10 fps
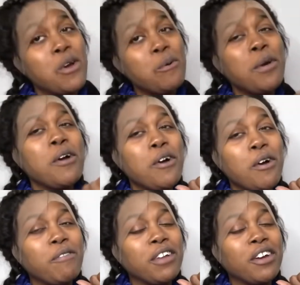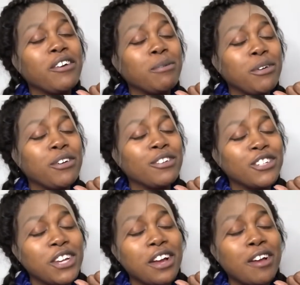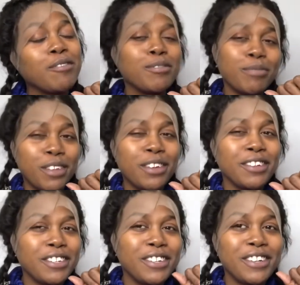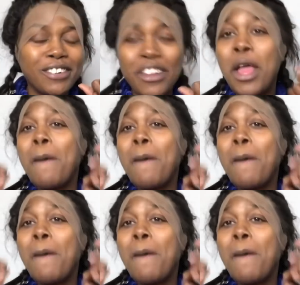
we're going to go over there and we're going to check out some things, you know.